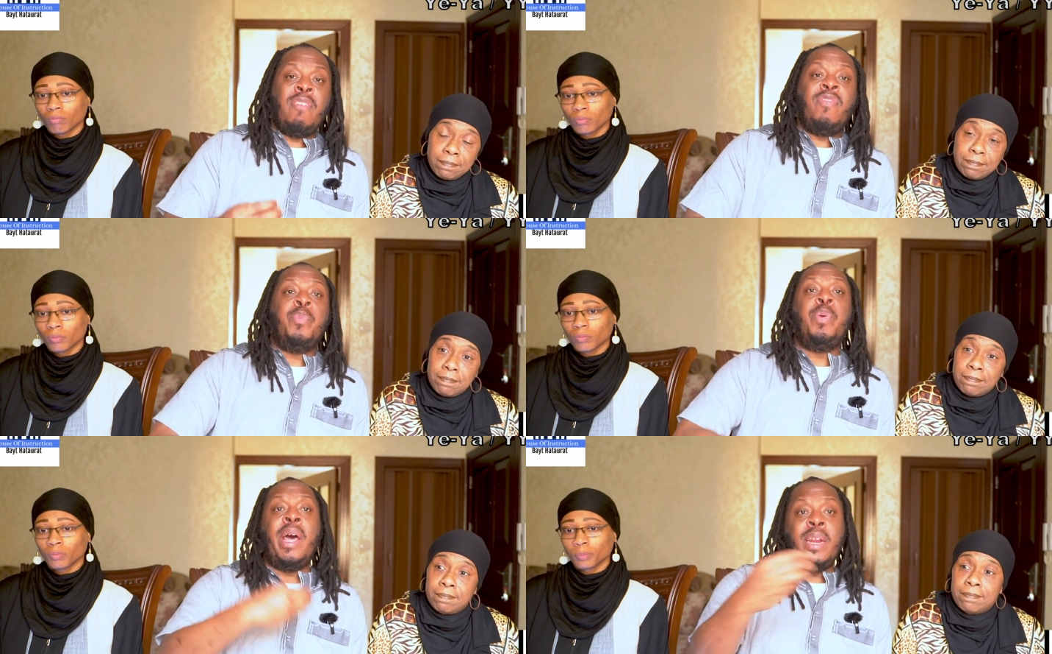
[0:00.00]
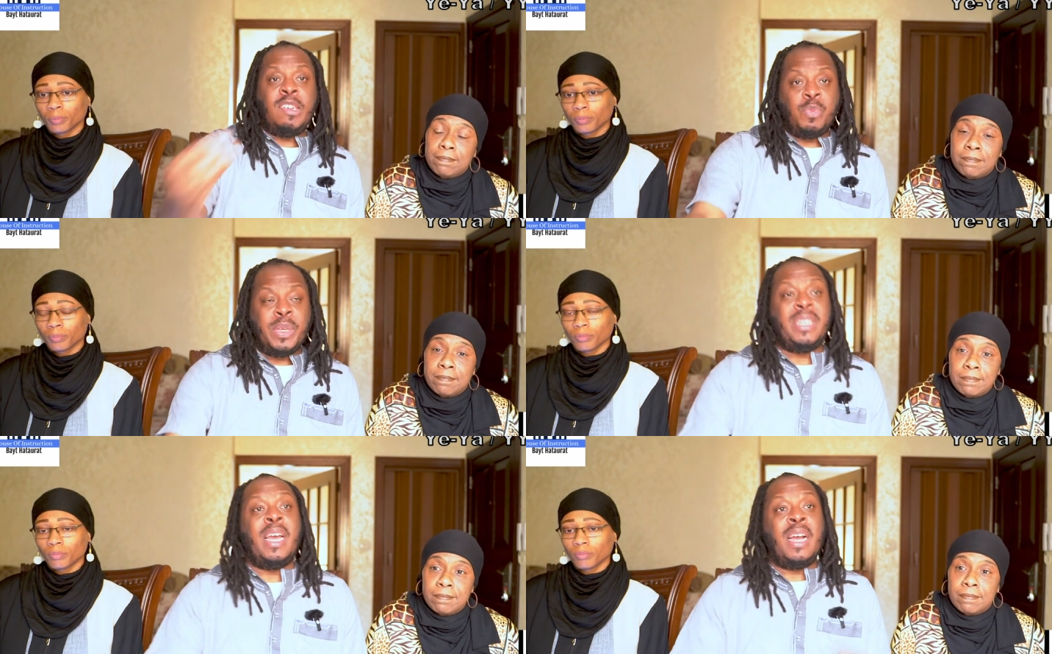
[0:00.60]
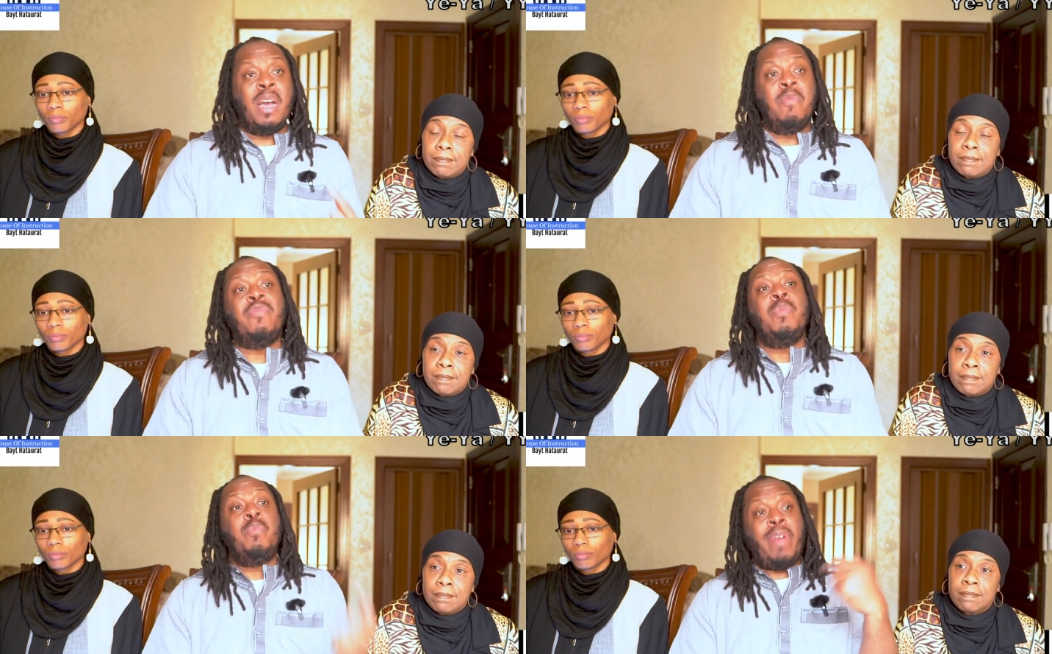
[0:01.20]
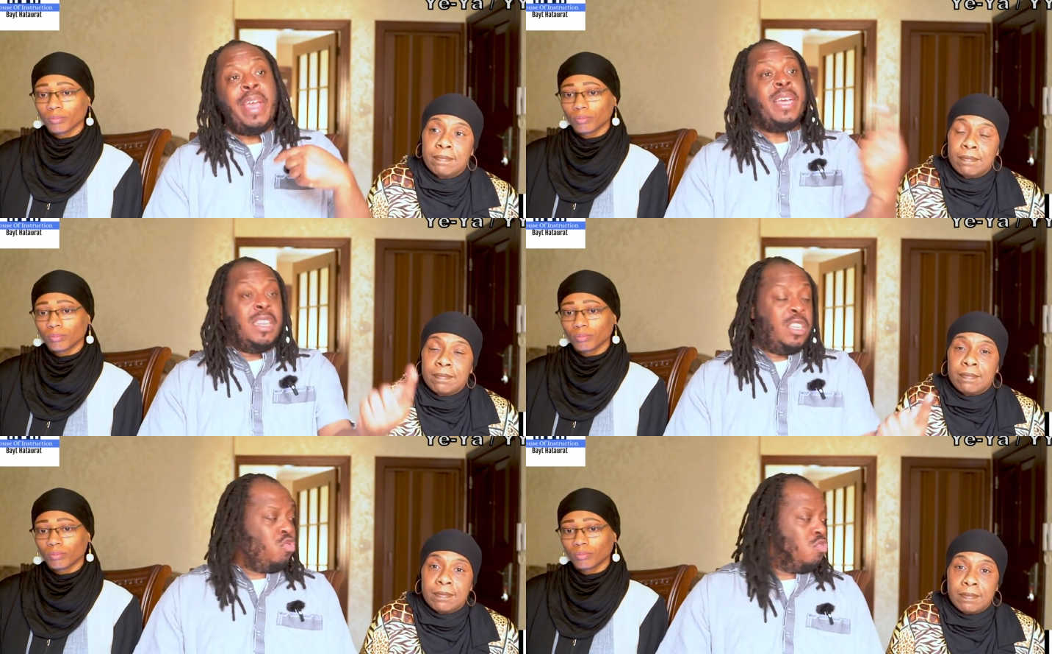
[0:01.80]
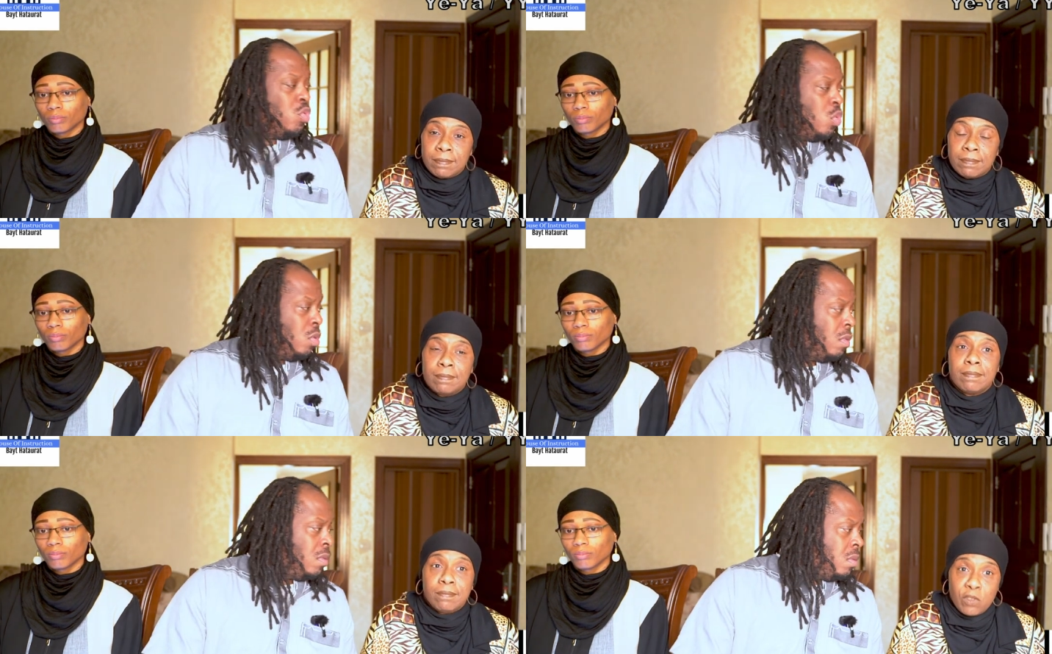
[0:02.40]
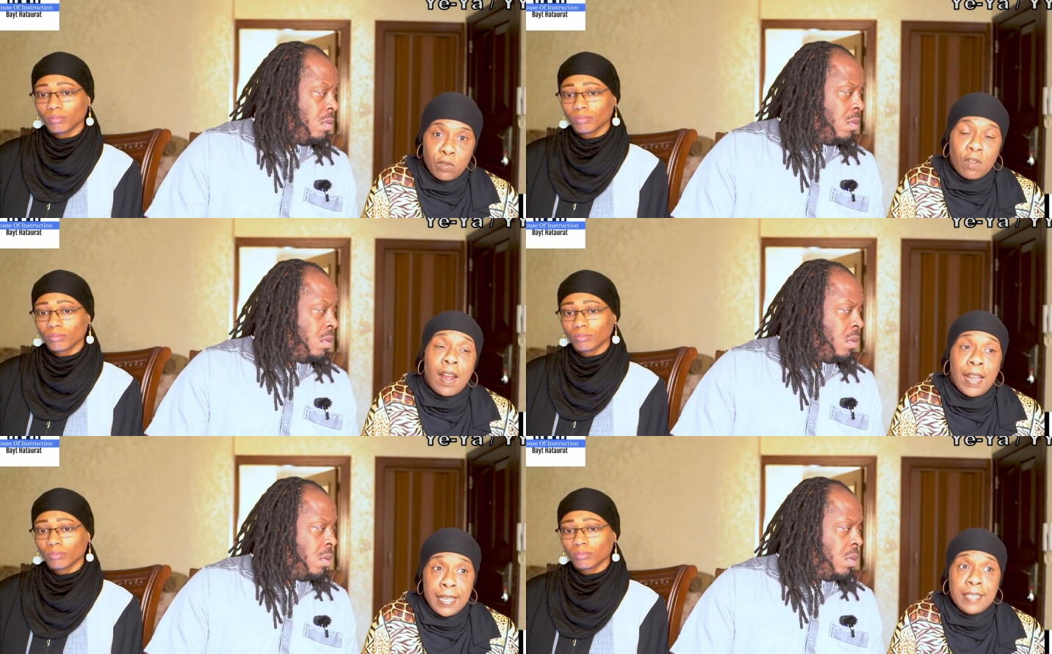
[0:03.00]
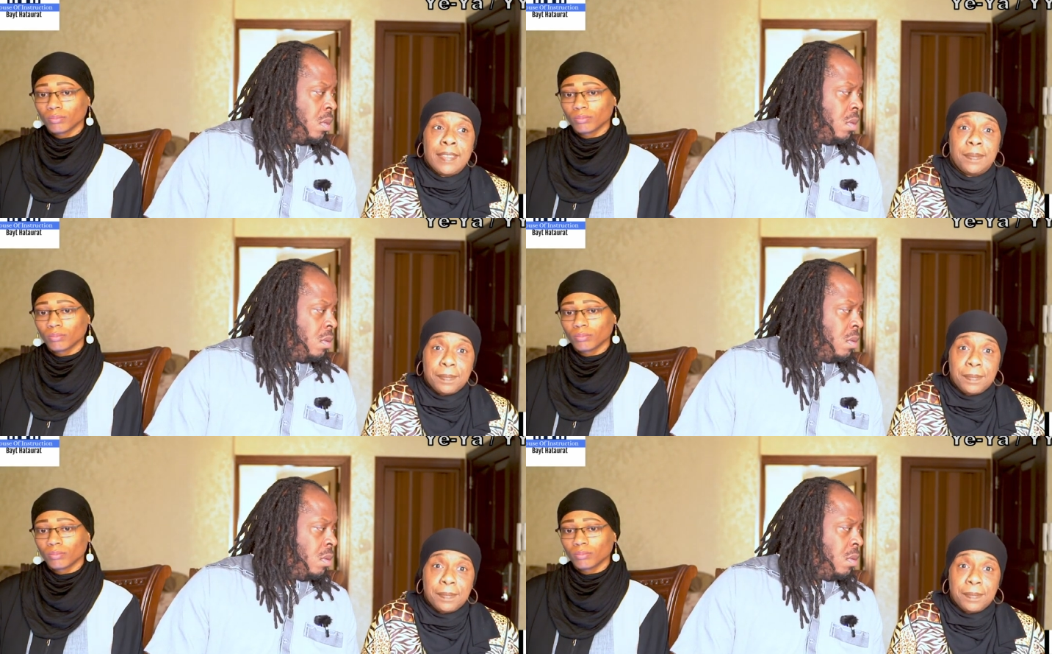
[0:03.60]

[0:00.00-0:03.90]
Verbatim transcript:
Speaker 1: of the punishment that come from breaking this rule. Right.